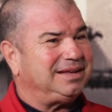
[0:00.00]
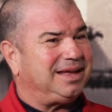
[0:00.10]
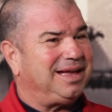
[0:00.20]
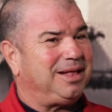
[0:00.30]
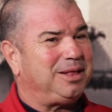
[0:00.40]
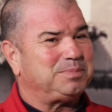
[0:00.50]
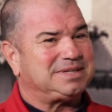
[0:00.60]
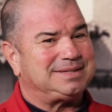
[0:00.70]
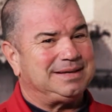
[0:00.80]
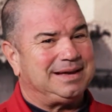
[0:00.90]
It
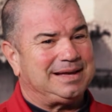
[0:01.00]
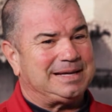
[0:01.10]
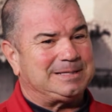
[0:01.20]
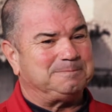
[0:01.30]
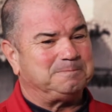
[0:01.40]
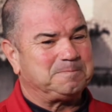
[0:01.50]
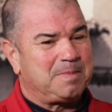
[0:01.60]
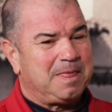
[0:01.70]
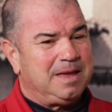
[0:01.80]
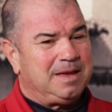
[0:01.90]
helps.
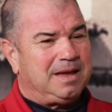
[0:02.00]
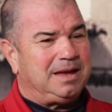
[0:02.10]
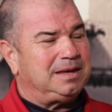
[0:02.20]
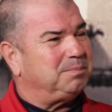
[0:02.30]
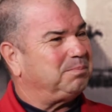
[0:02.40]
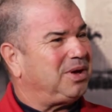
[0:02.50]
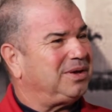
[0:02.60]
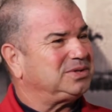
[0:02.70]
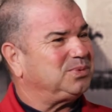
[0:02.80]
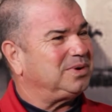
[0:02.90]
I hit
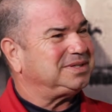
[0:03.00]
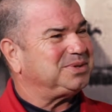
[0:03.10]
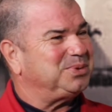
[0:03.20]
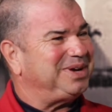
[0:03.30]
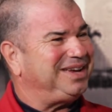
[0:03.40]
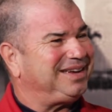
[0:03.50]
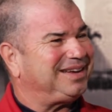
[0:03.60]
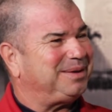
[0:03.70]
balls once a week.